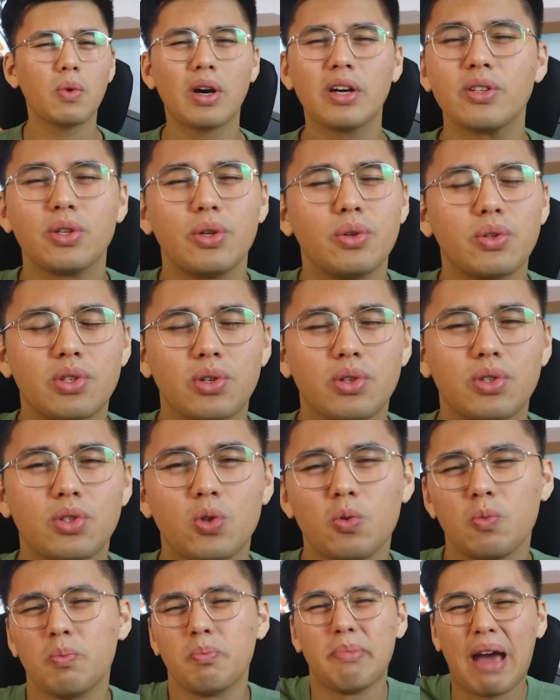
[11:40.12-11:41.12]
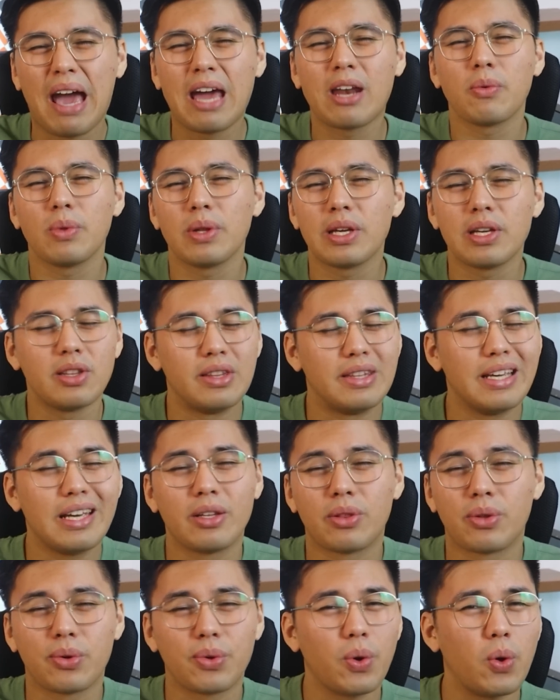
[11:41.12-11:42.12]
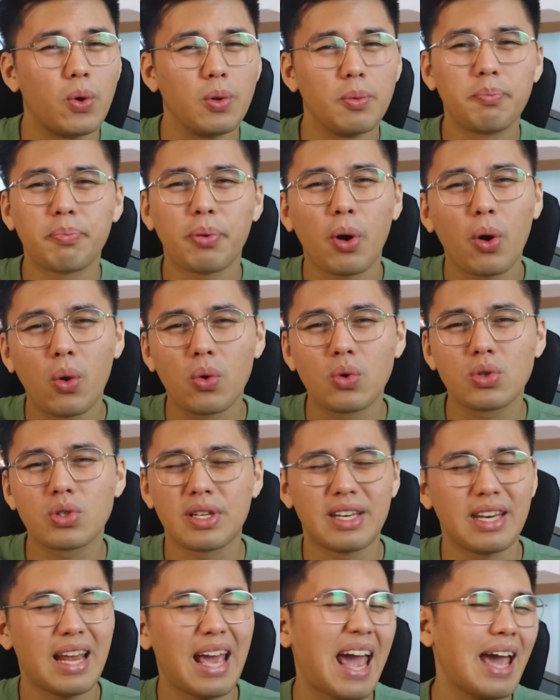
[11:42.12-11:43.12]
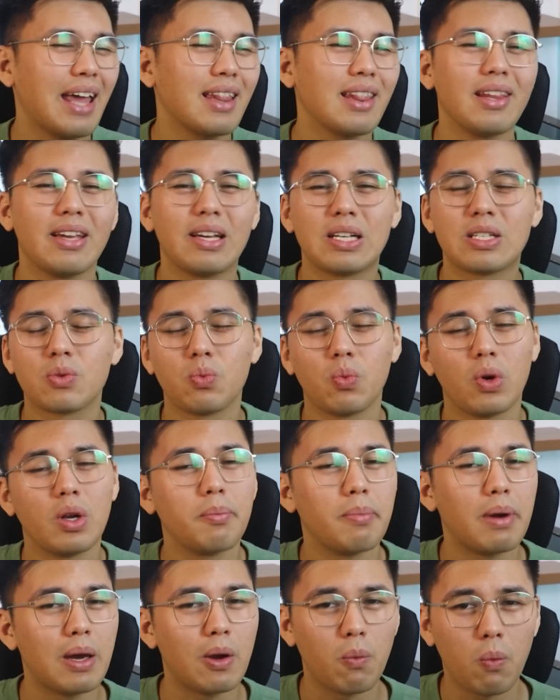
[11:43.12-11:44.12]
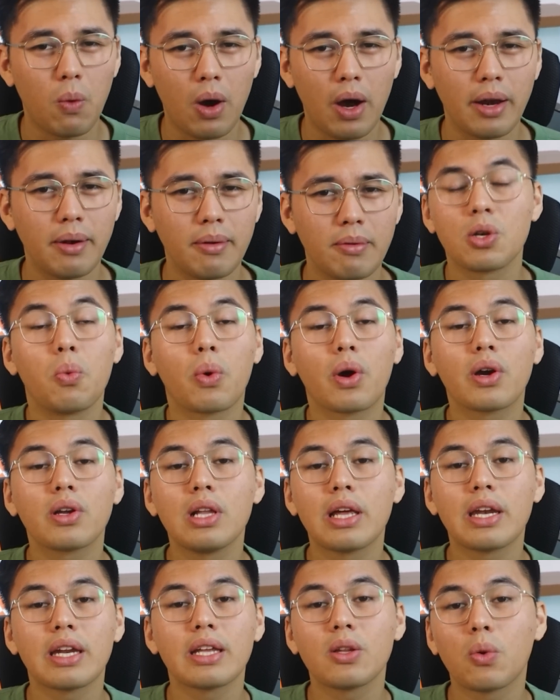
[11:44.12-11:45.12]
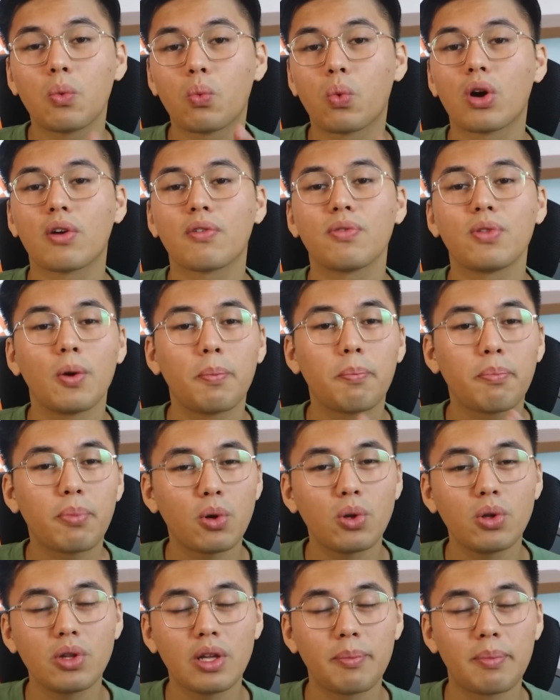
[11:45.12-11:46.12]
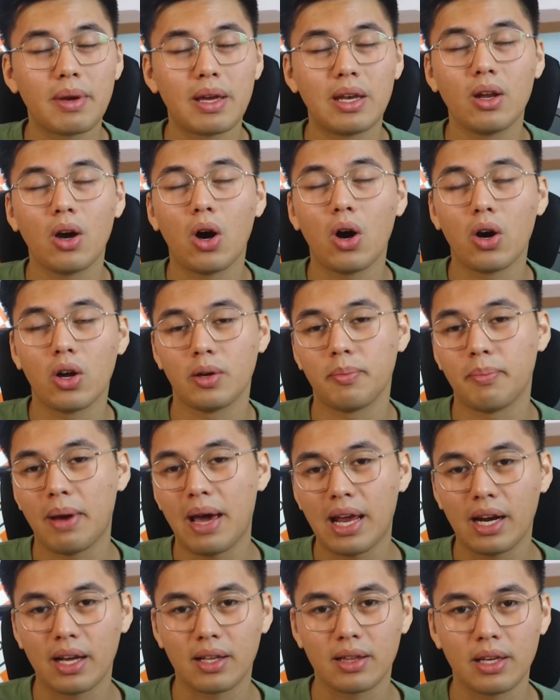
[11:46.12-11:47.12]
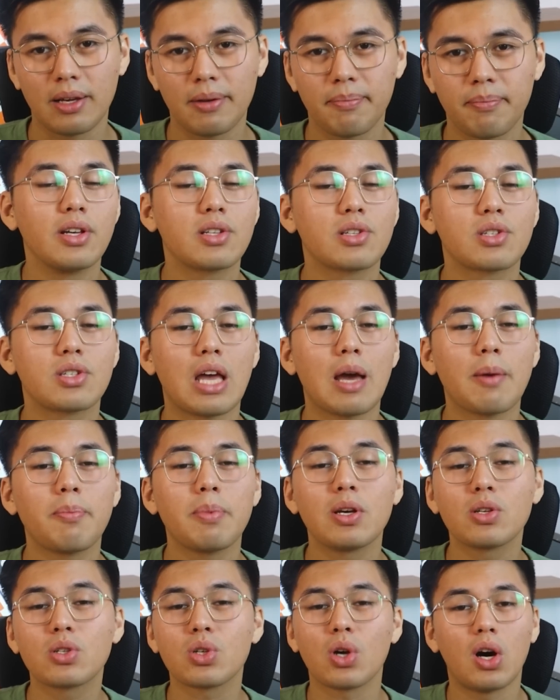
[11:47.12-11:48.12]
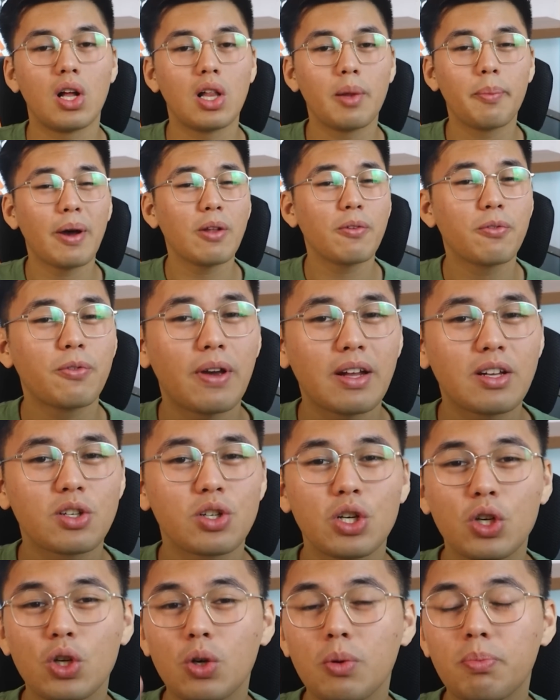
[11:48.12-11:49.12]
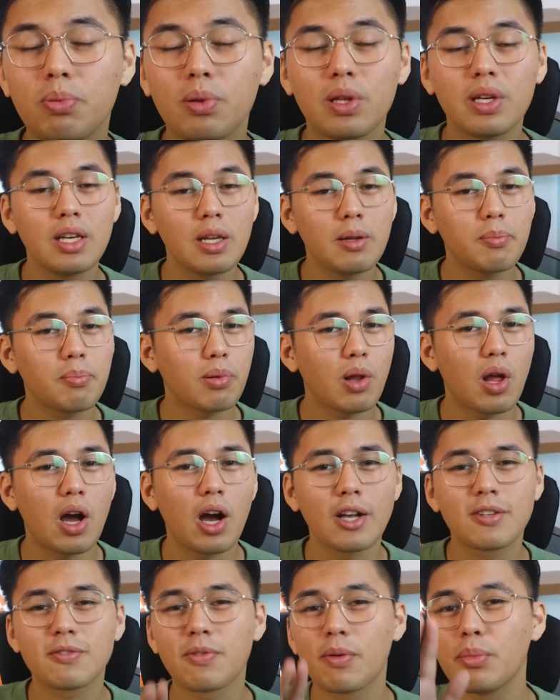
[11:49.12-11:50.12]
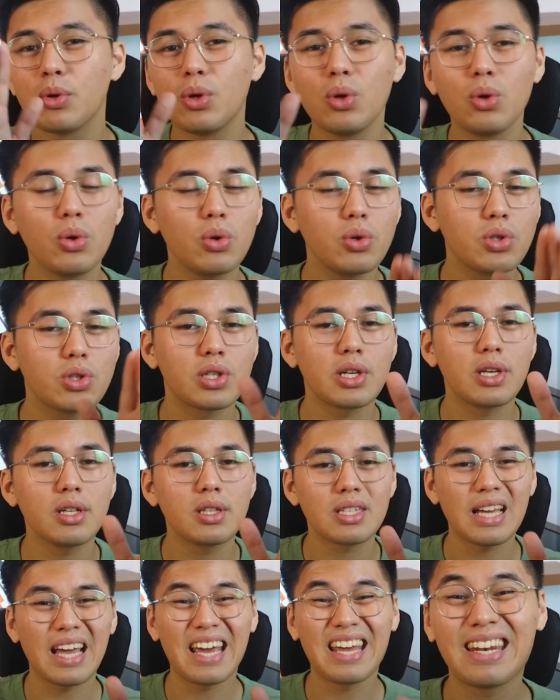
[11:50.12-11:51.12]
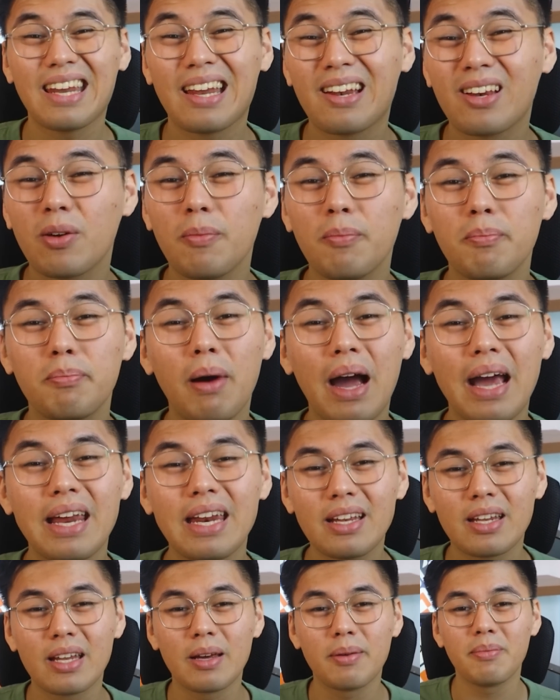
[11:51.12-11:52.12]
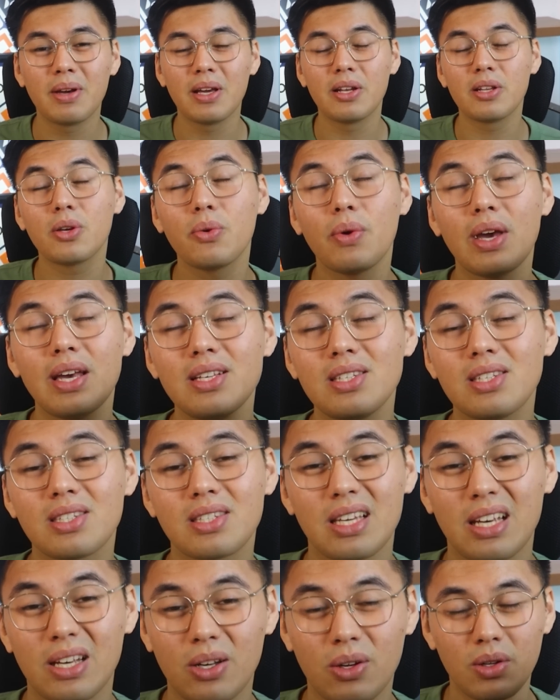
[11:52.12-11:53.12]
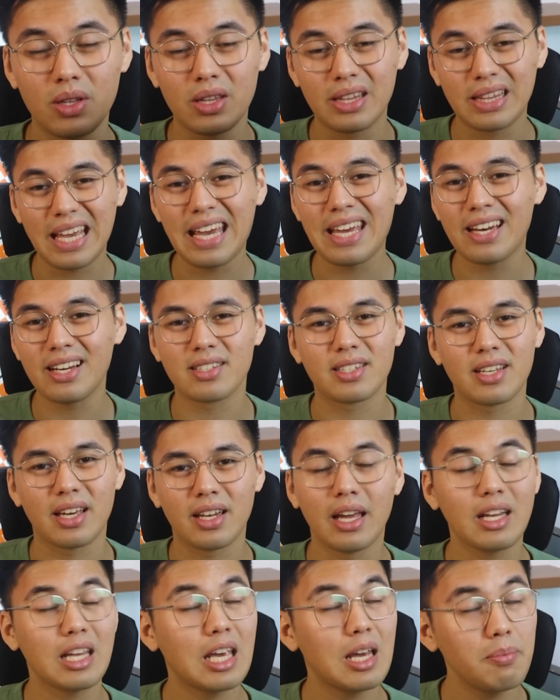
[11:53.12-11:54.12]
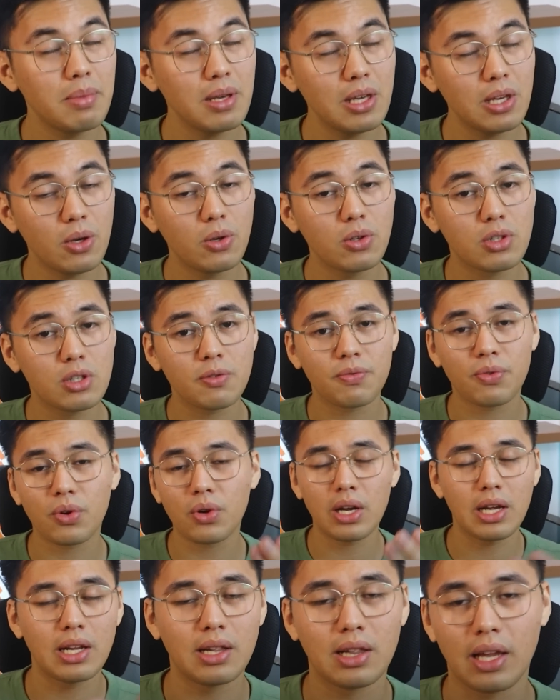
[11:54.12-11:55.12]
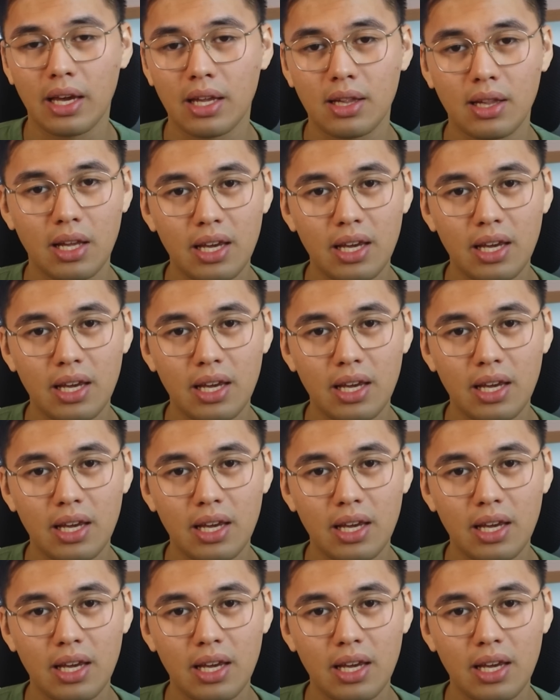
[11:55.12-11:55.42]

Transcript: want users to manually dig through old posts and add links one by one, so we're letting the workflow pull them in automatically. This step is all about fetching completed blogs from Google Sheets and then combining them into a single dataset that can be used for inline